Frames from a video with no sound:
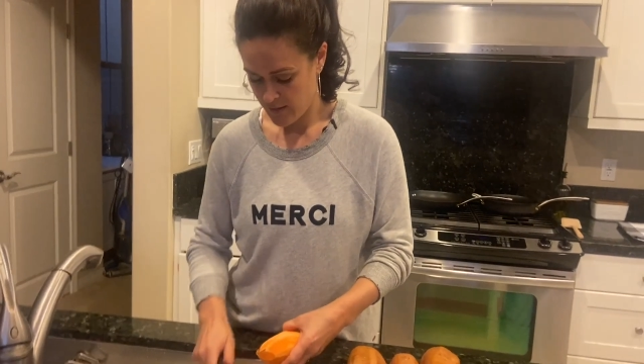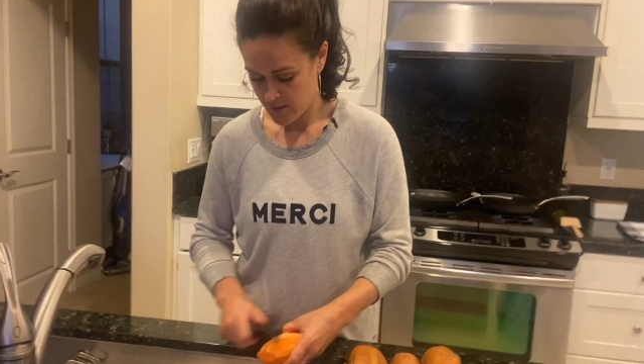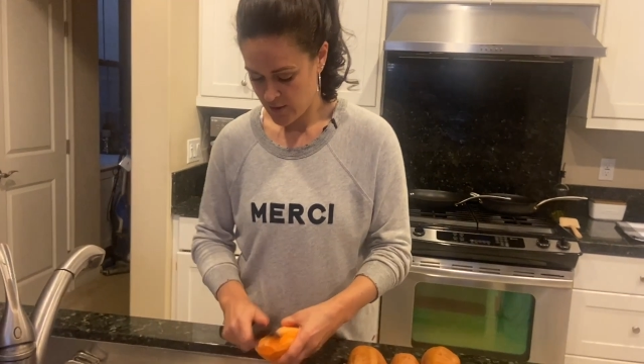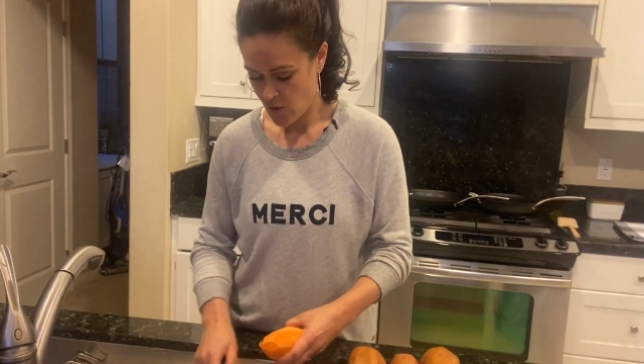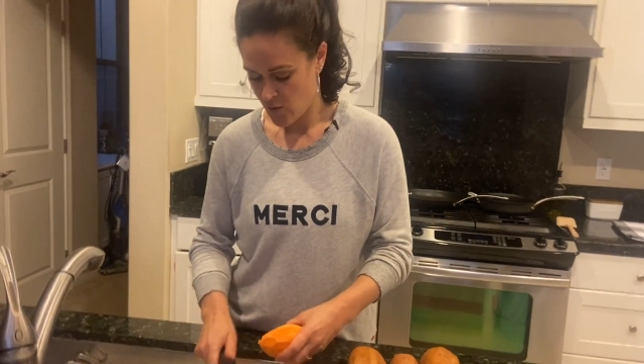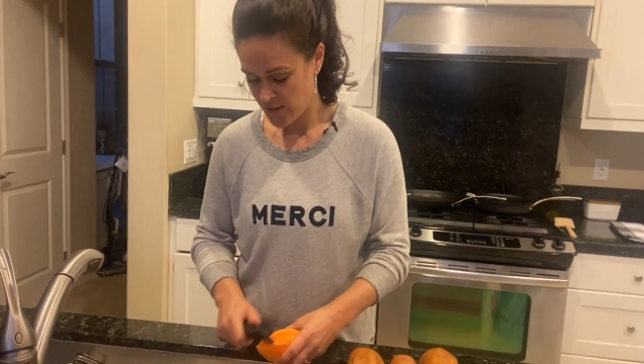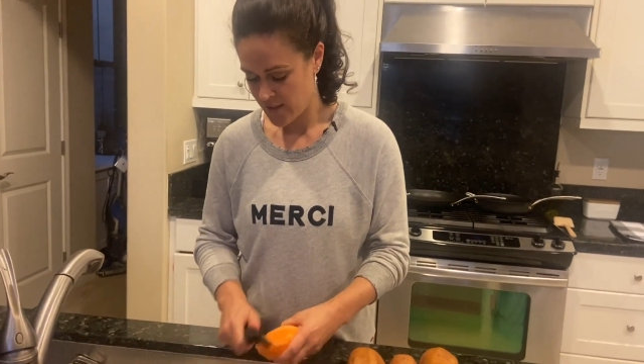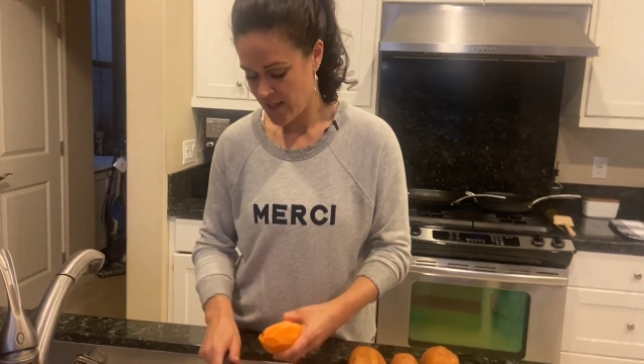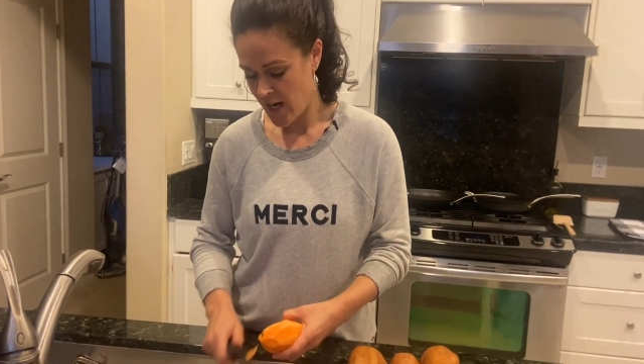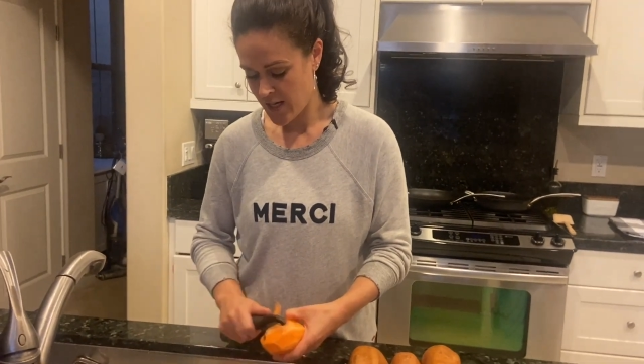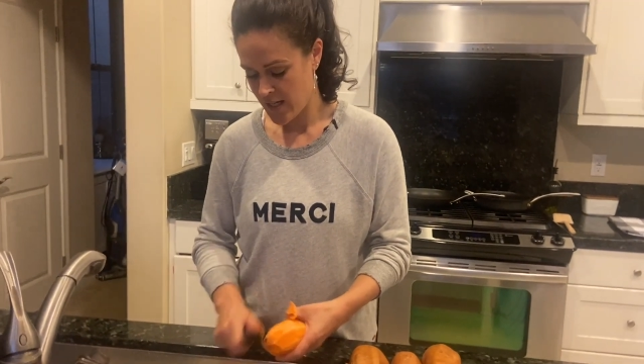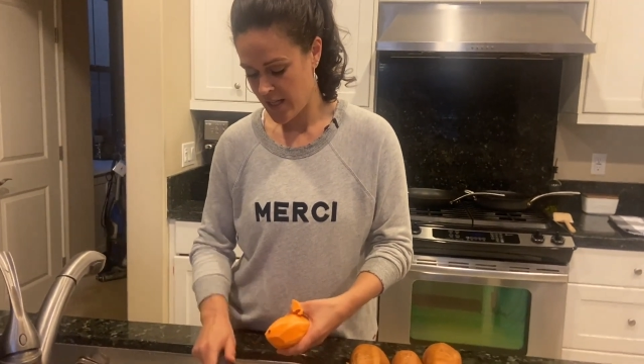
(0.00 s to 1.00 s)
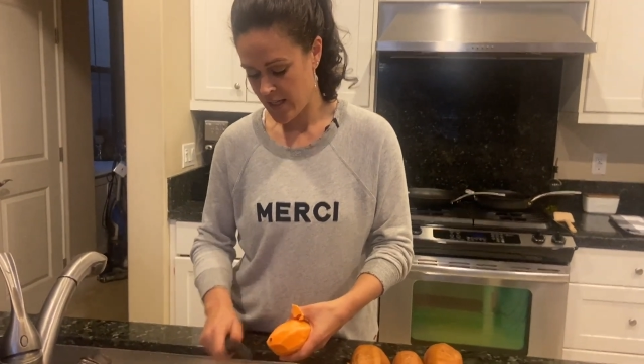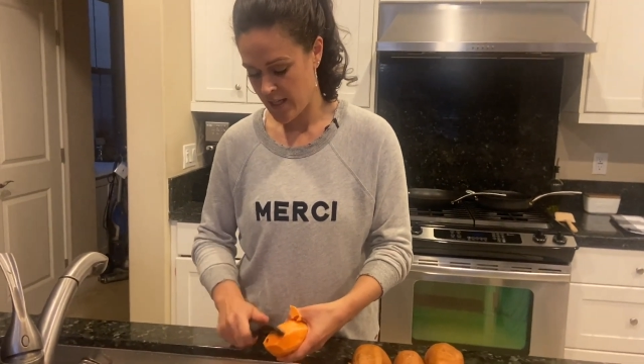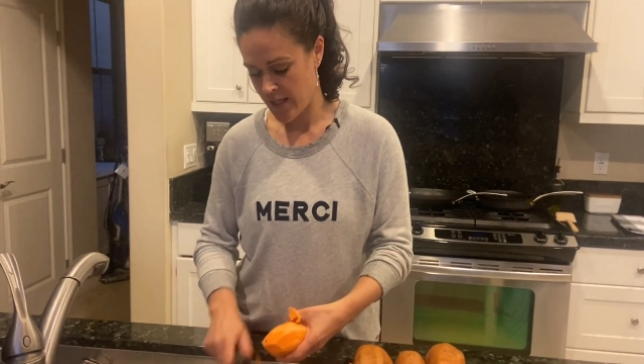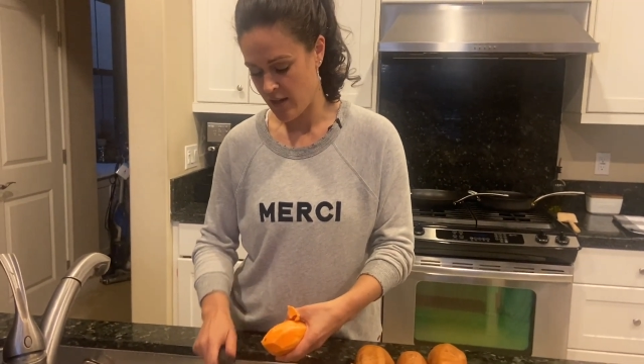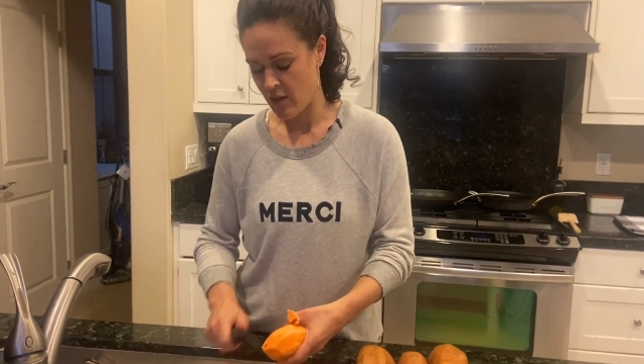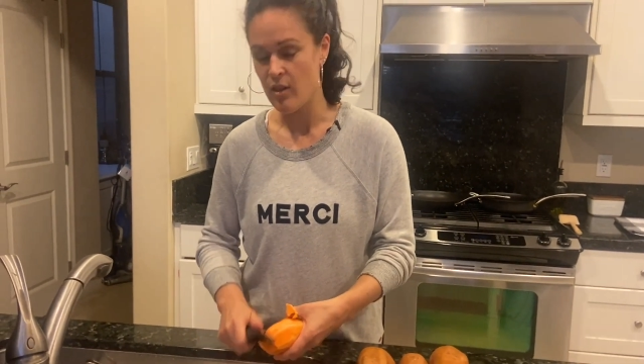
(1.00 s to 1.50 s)
So it's technically
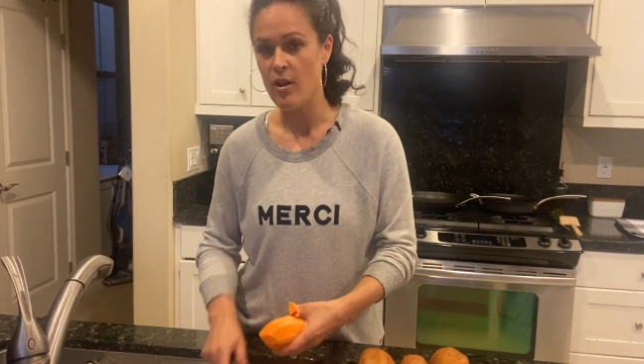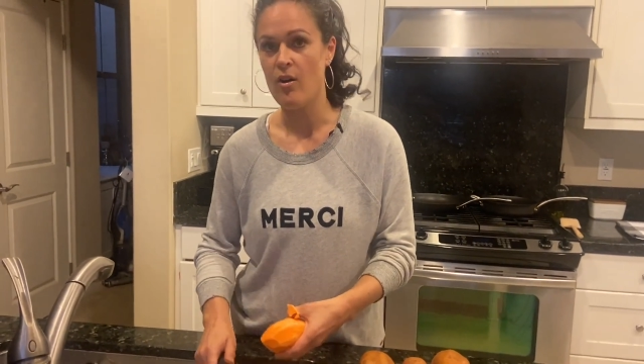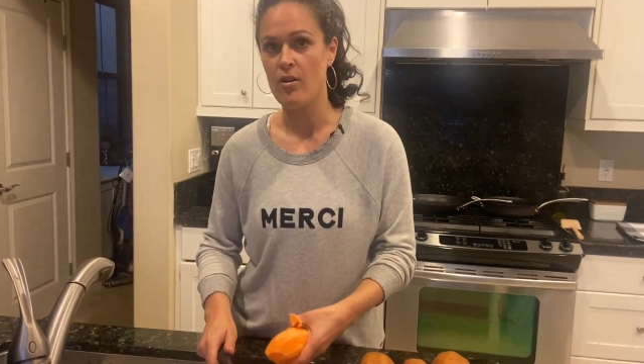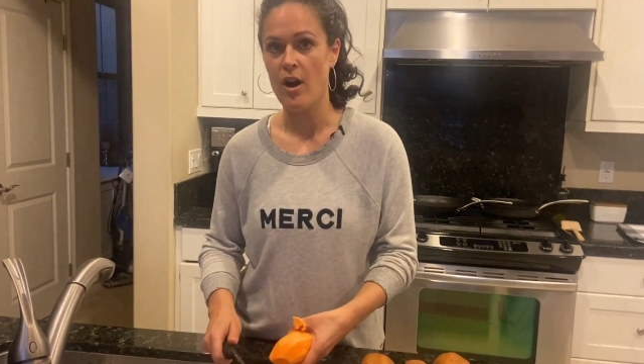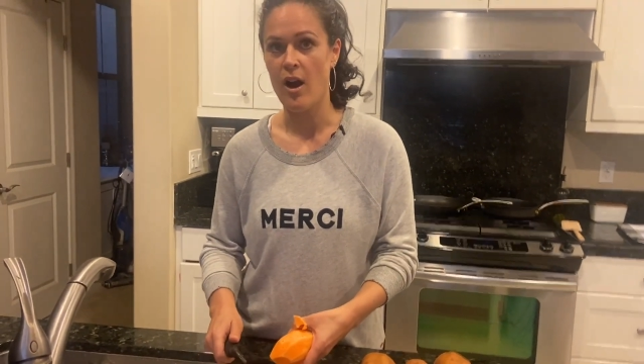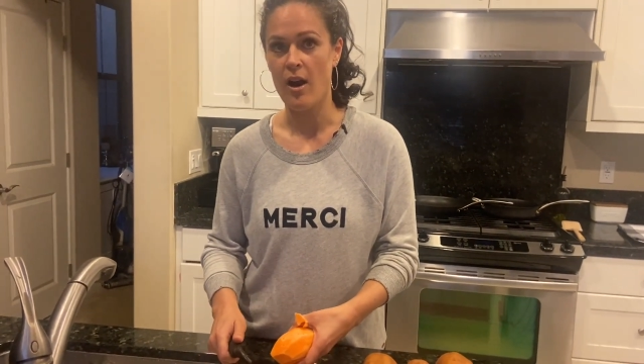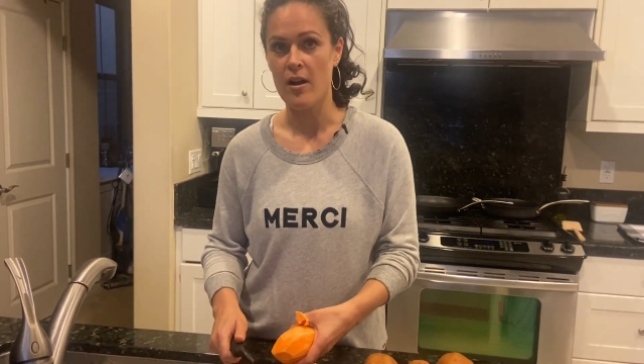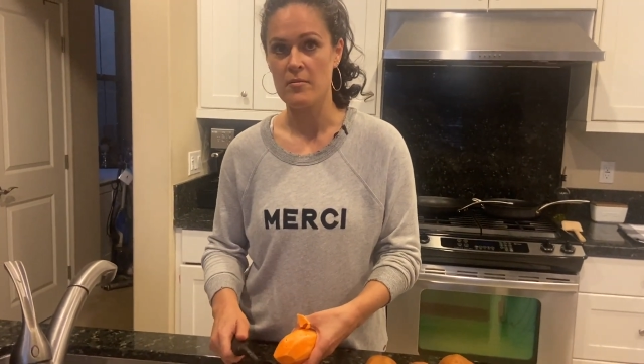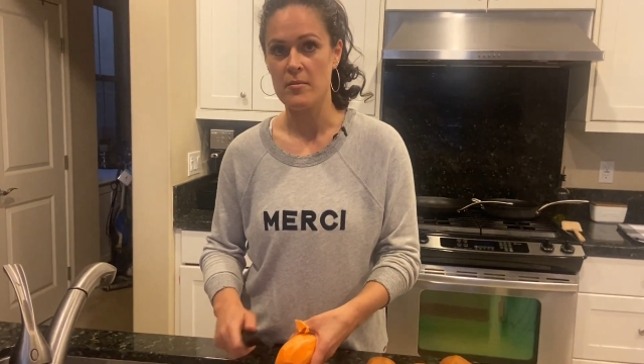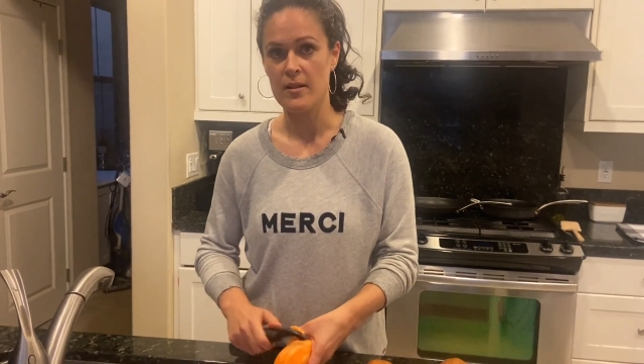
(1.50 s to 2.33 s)
like a low carb,